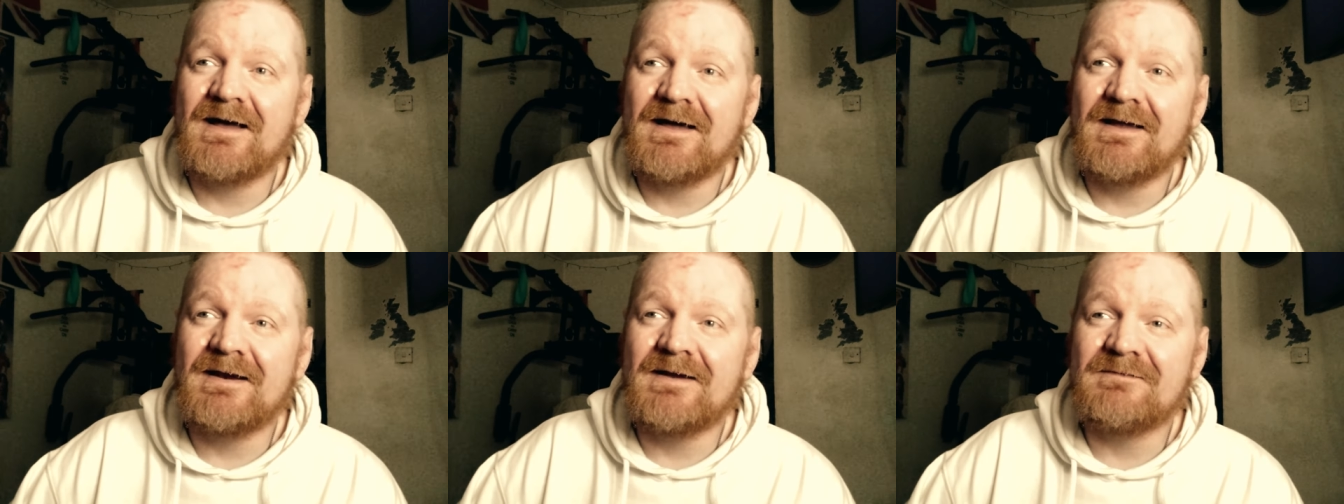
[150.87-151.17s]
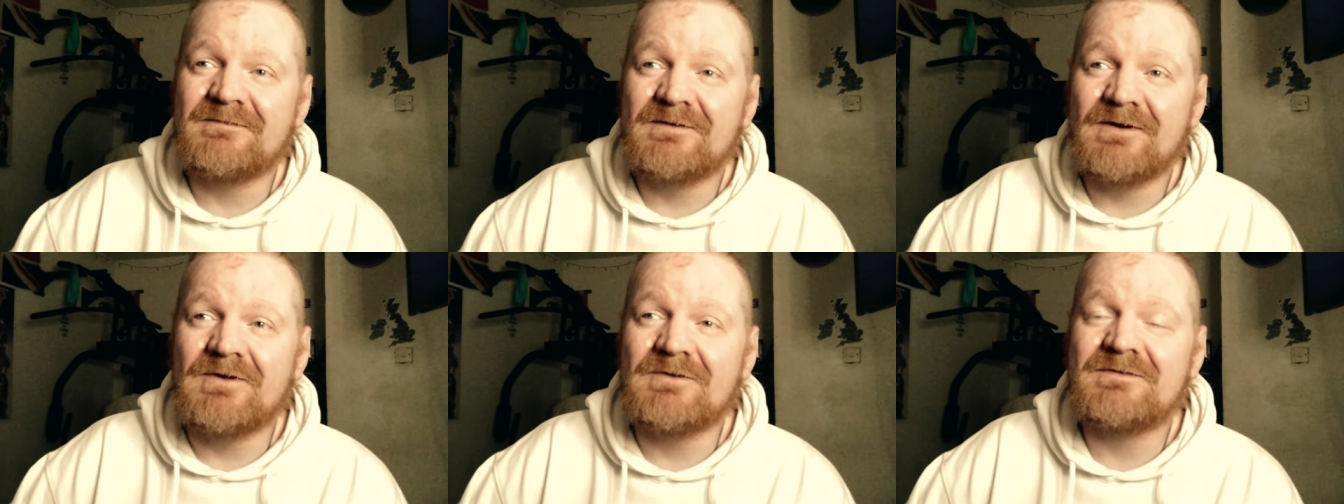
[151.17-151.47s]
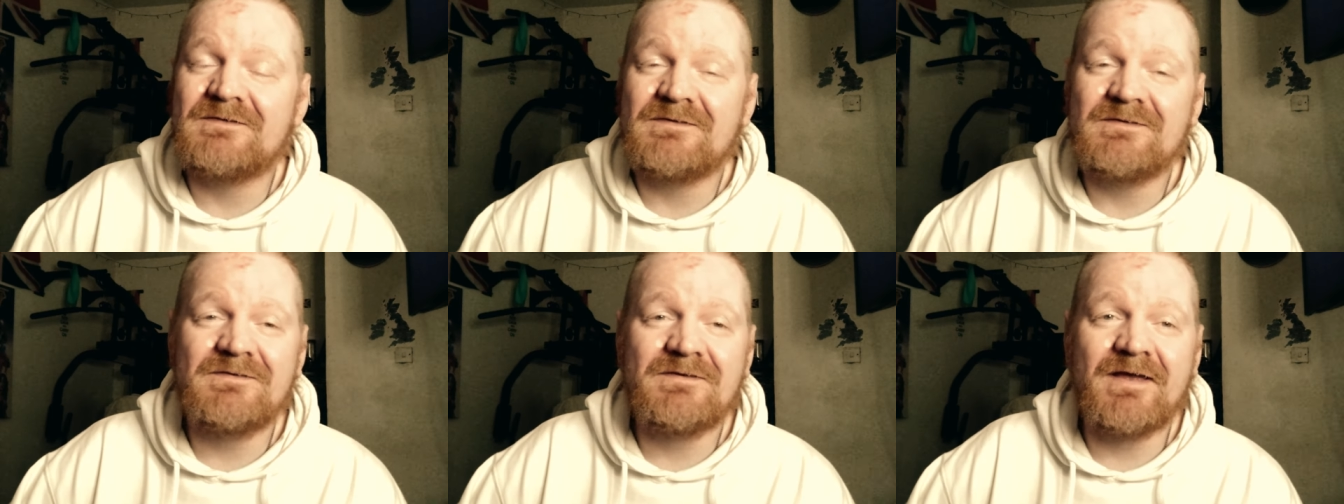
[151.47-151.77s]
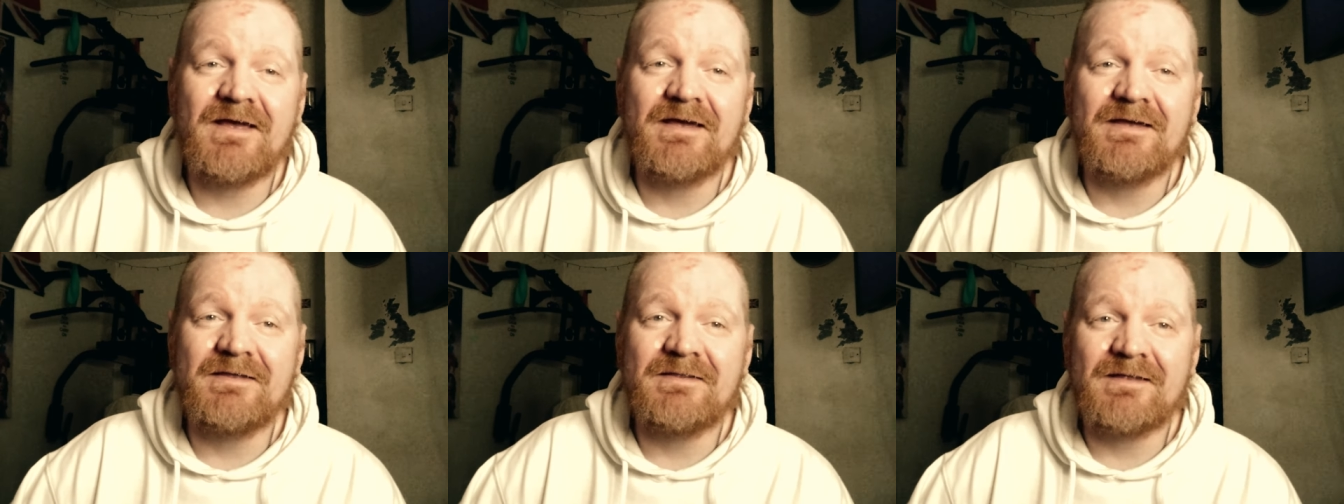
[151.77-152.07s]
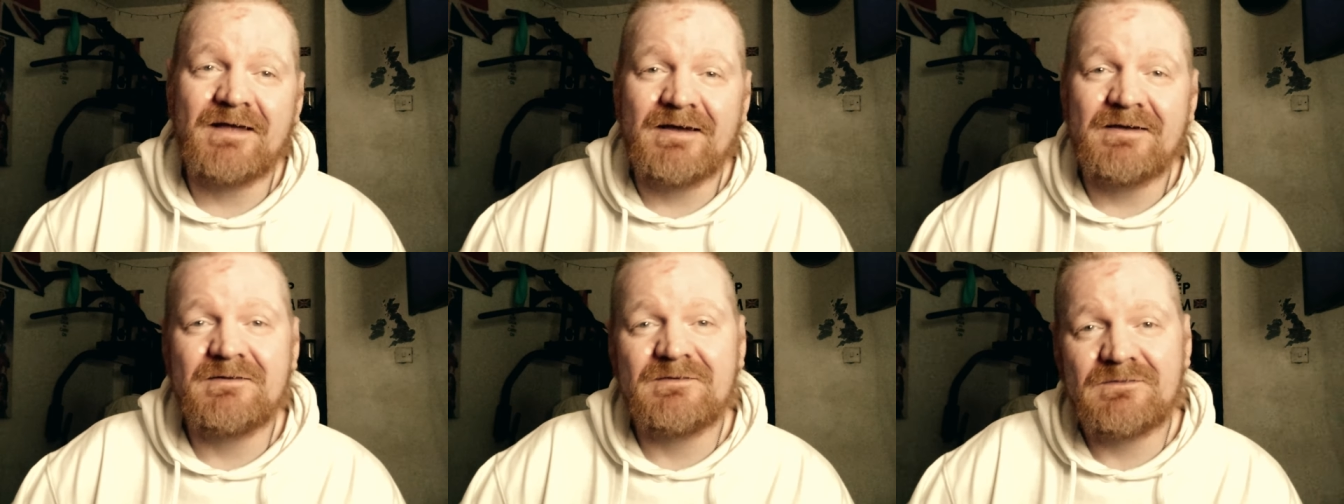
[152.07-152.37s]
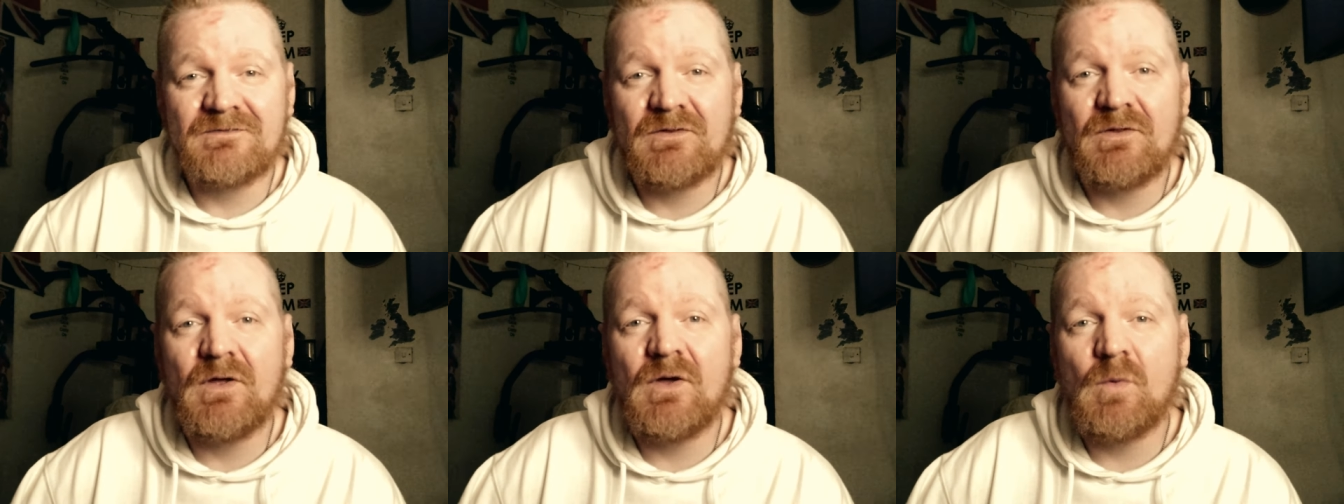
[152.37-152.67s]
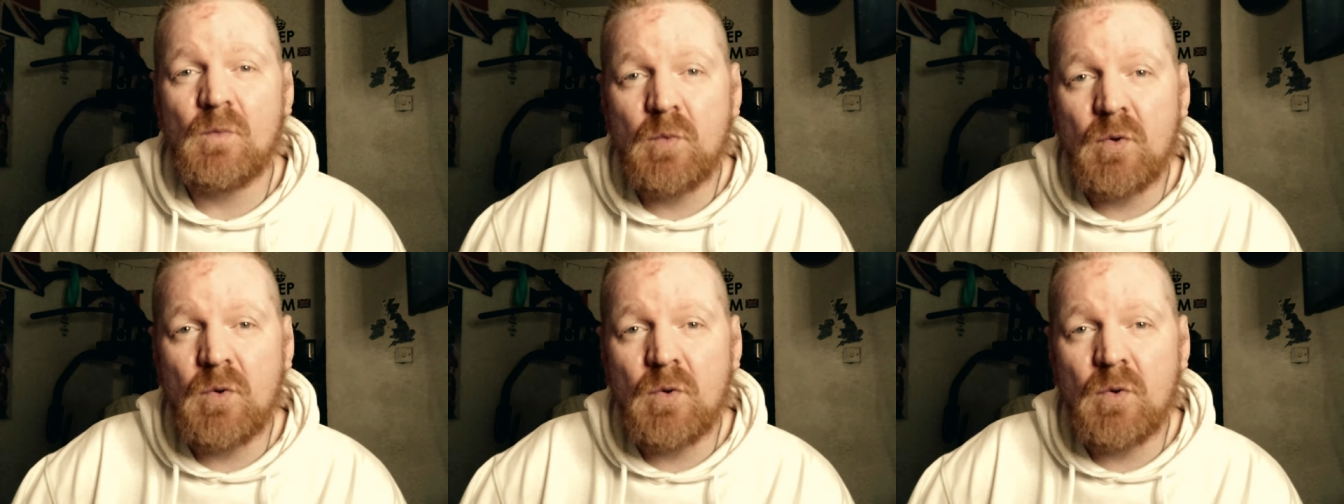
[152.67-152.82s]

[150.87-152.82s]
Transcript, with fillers: And I've got to say, that is the